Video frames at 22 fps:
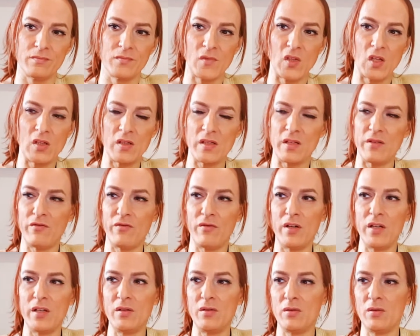Because if
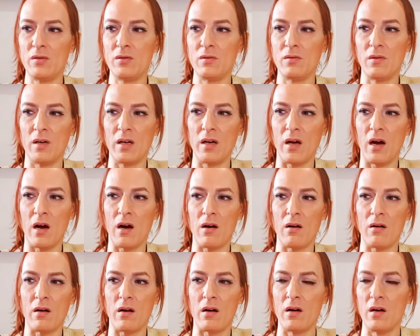we do, what
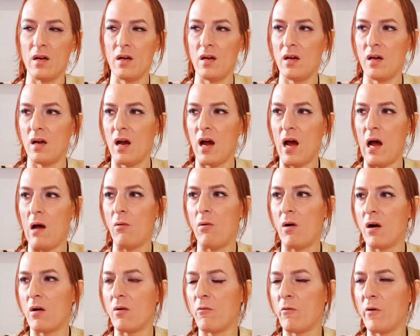are, how
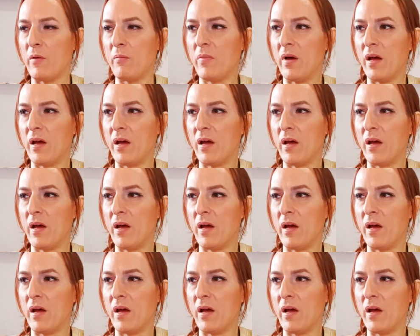are we,